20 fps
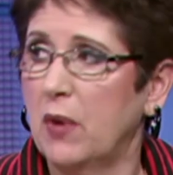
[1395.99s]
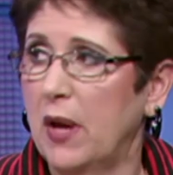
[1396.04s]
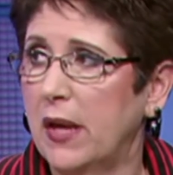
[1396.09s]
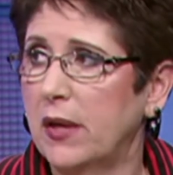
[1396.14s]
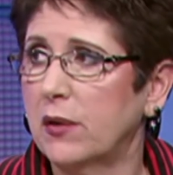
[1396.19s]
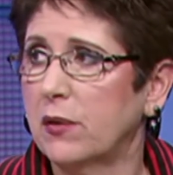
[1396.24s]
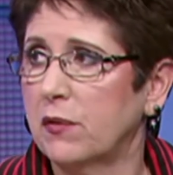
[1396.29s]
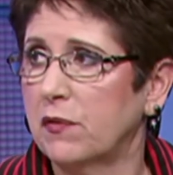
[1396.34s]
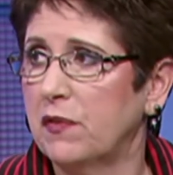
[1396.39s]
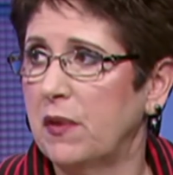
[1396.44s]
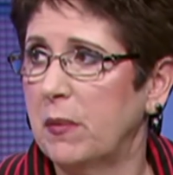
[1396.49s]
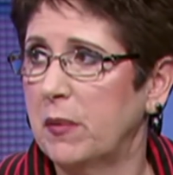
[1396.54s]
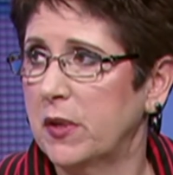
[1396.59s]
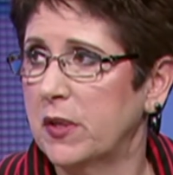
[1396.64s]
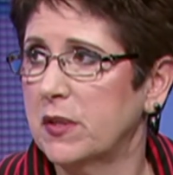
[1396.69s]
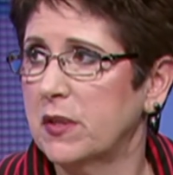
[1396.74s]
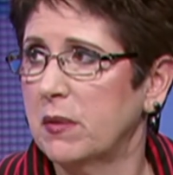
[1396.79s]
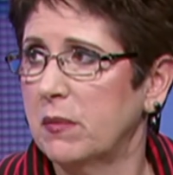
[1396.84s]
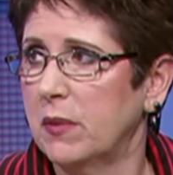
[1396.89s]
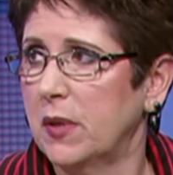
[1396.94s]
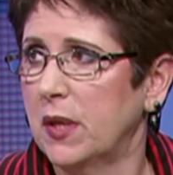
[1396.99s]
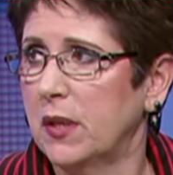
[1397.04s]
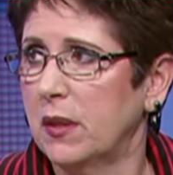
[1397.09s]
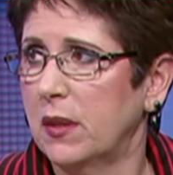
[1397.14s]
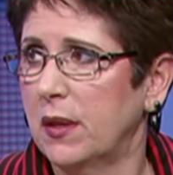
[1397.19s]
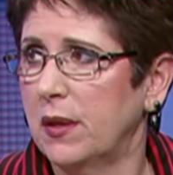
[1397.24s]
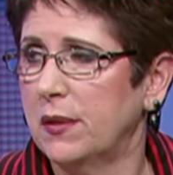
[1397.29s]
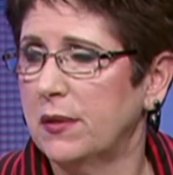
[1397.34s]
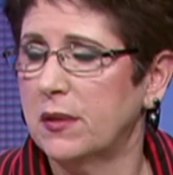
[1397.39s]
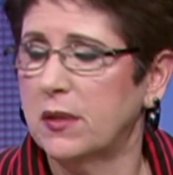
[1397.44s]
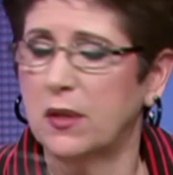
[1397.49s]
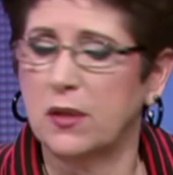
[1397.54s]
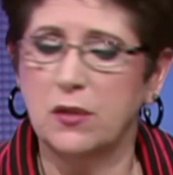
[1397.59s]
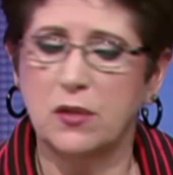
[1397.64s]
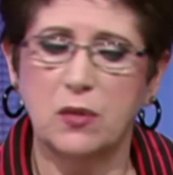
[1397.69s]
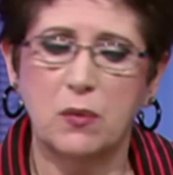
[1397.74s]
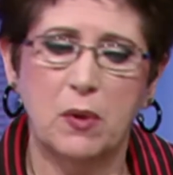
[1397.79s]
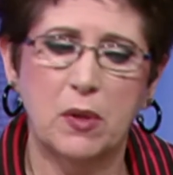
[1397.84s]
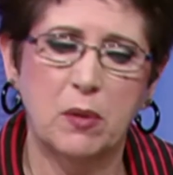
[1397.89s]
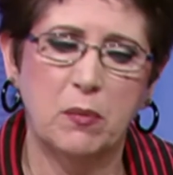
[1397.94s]
radical feminism that
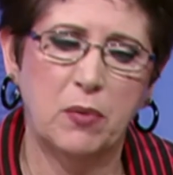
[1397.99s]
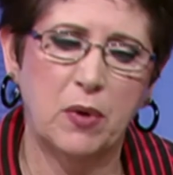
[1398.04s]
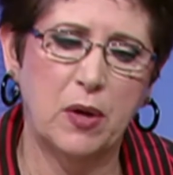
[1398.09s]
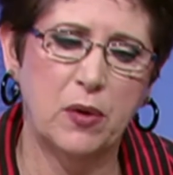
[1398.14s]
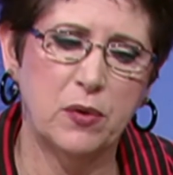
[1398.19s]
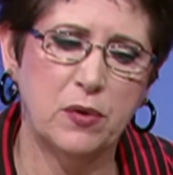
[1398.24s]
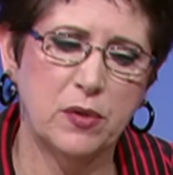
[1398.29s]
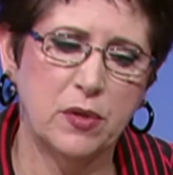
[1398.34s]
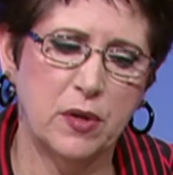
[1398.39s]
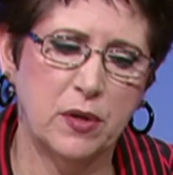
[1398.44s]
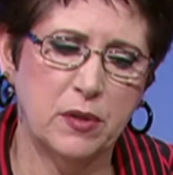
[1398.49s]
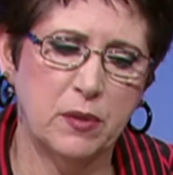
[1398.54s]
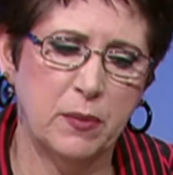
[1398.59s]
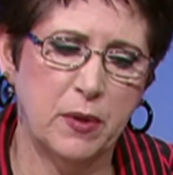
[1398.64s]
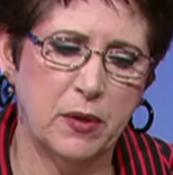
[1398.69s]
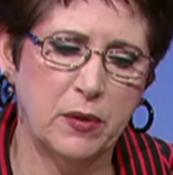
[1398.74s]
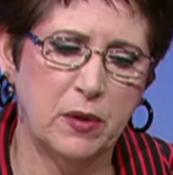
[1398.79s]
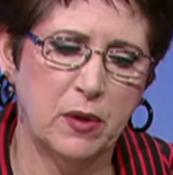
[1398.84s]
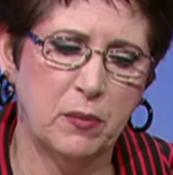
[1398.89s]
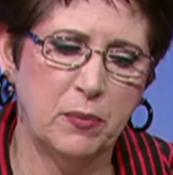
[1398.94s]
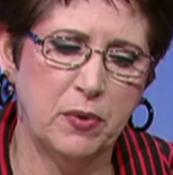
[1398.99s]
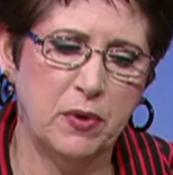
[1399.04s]
Sue Ellen Browder talked about in our